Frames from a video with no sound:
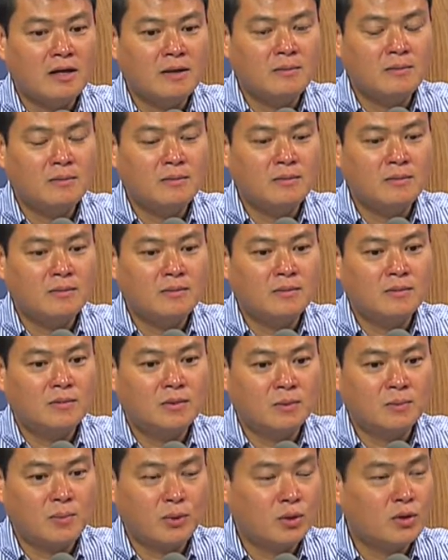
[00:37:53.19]
am
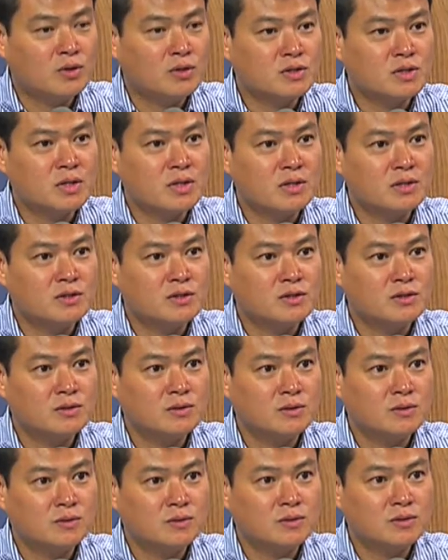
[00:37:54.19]
the person
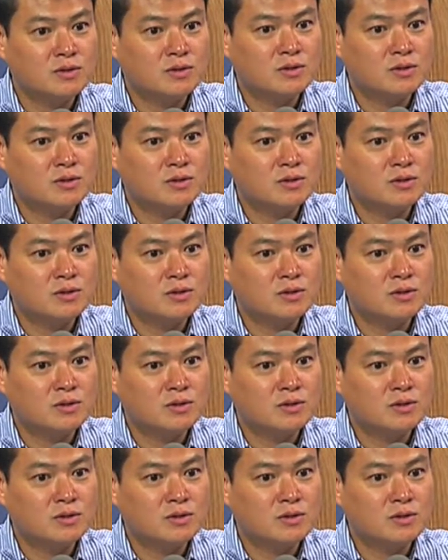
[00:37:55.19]
to